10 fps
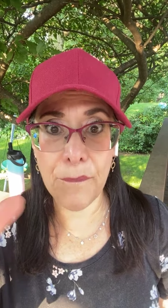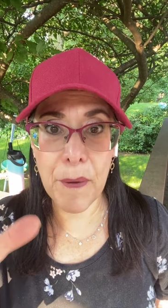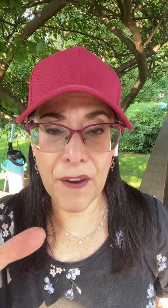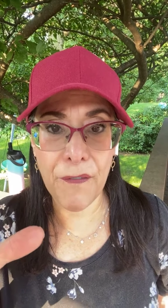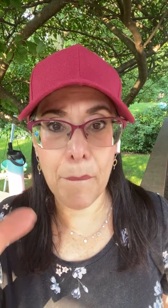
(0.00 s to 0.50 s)

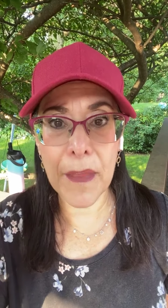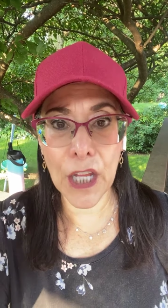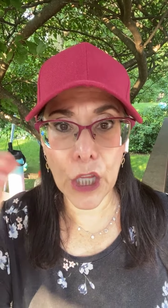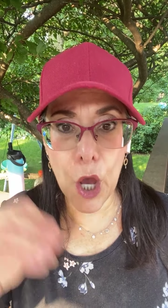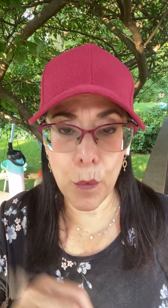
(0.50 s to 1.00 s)
pick from the
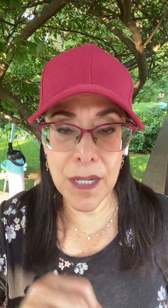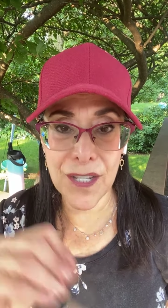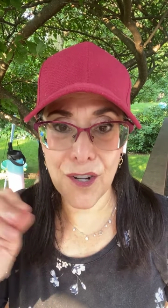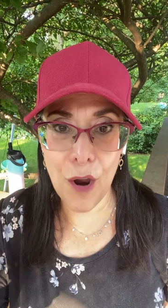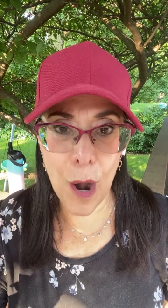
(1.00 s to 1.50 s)

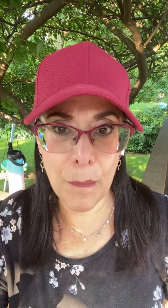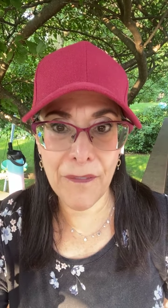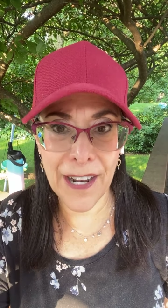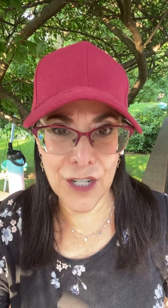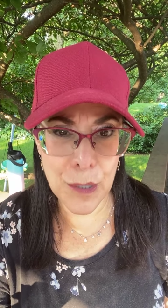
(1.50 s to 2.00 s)
lowest carb
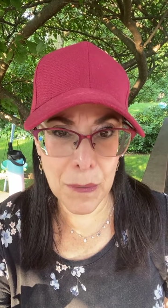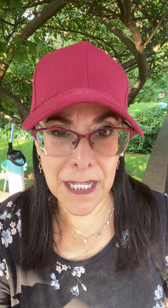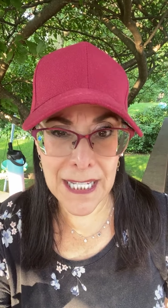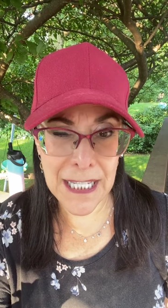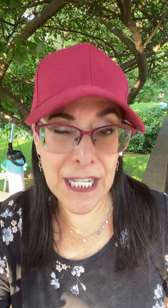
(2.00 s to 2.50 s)
vegetable
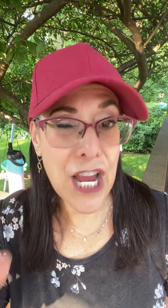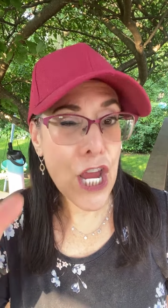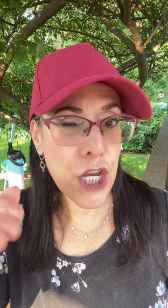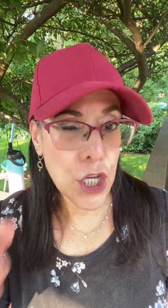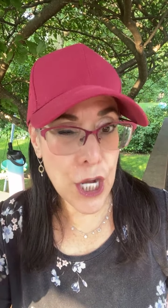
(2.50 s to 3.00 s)
lists.
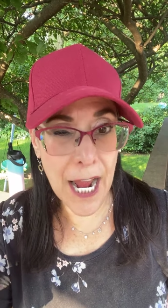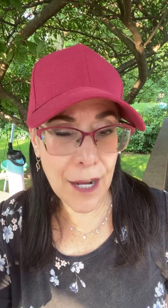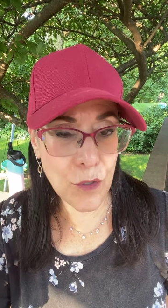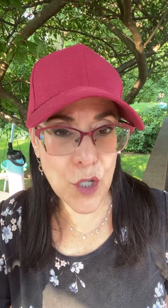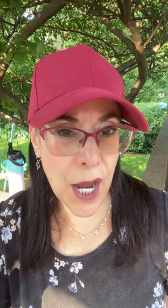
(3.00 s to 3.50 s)
You know
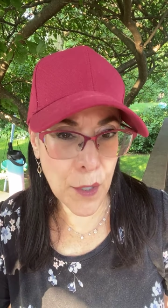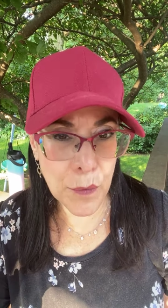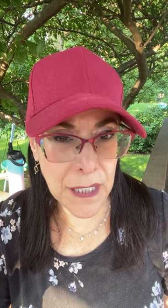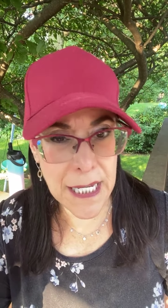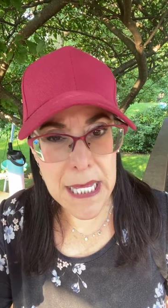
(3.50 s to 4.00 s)
how
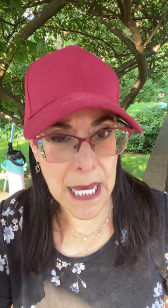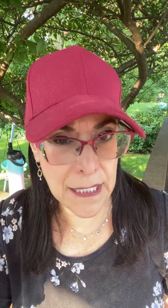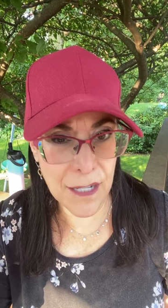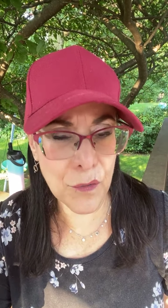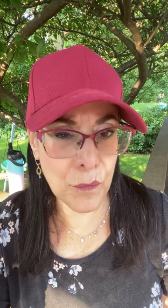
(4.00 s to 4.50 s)
generally that
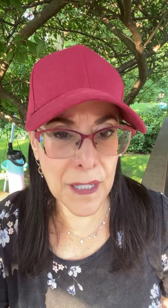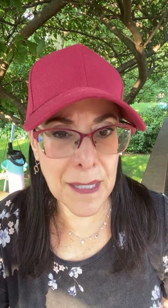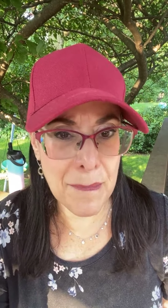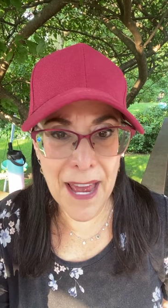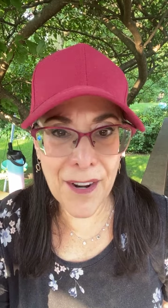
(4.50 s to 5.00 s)
doesn't
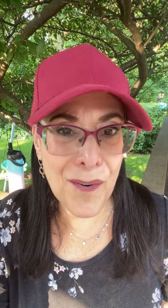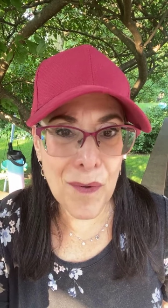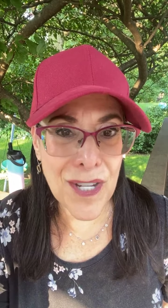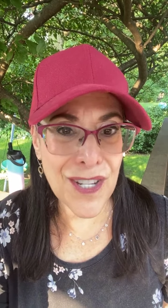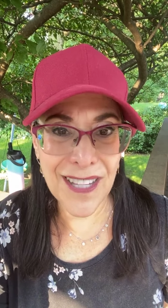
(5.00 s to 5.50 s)
really matter
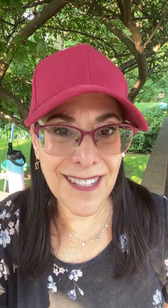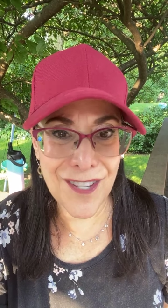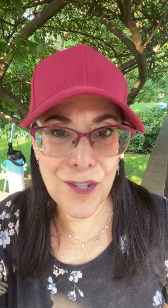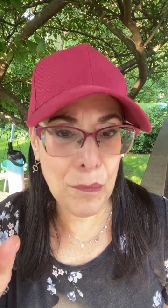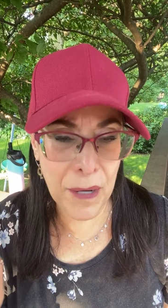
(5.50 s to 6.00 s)
which
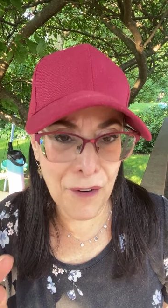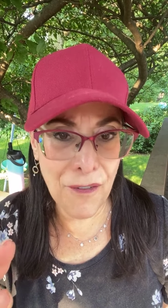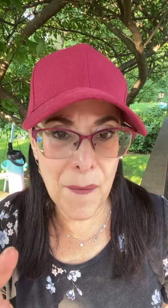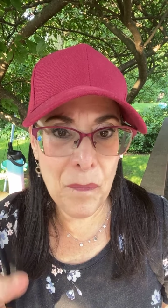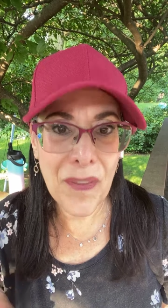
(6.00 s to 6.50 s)
list you pick
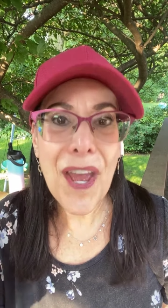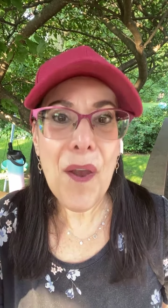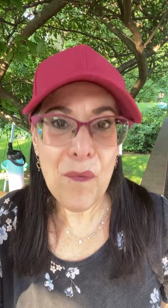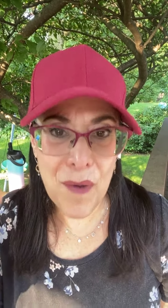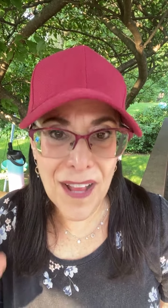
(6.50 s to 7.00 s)
from?
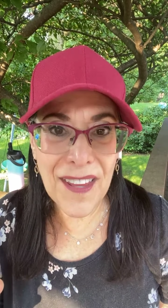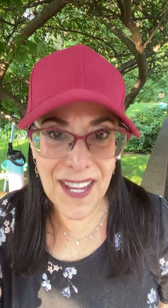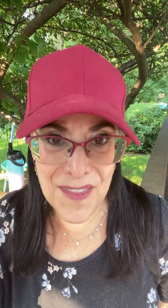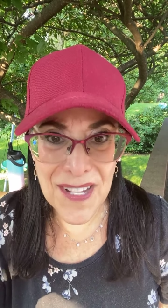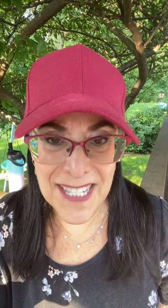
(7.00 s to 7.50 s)
Well,
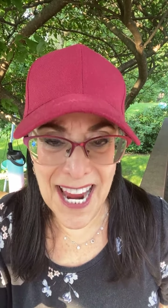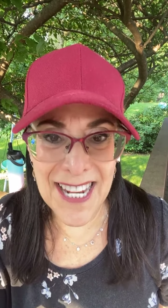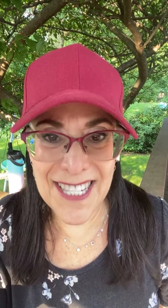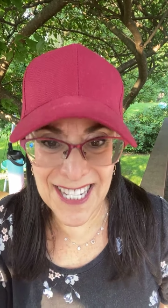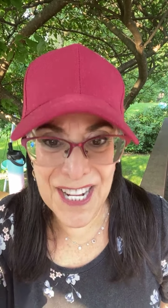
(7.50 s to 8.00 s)
in this
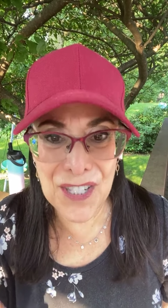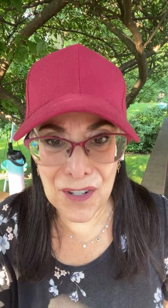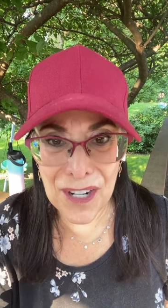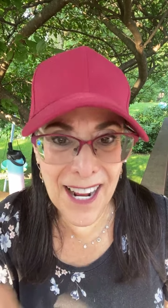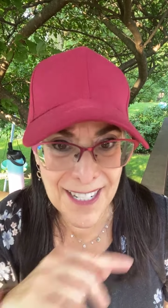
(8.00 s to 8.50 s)
case, it's a
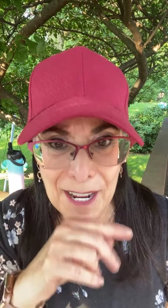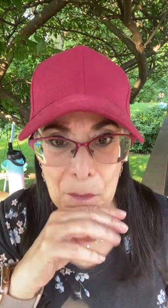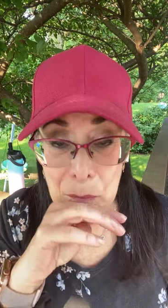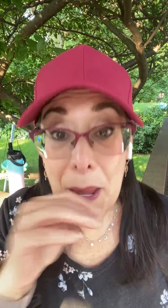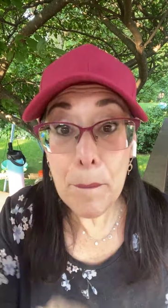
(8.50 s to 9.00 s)
good idea.
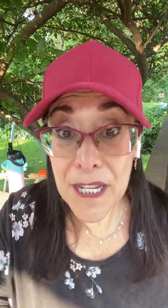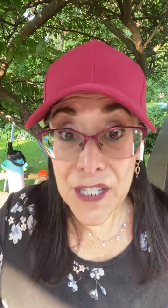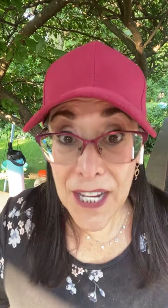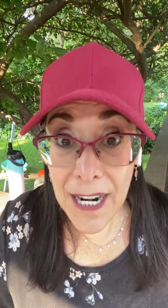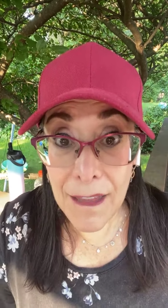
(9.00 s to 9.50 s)
Plus,
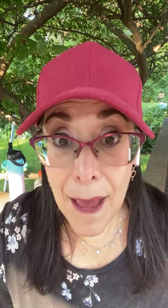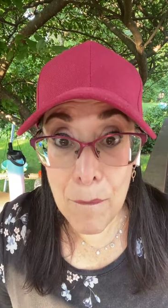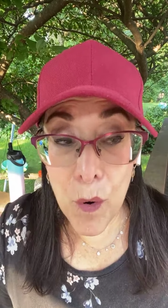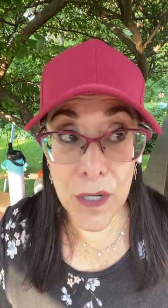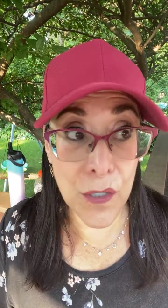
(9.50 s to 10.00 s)
you get a lot
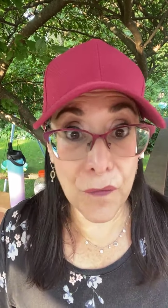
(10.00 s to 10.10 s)
more. So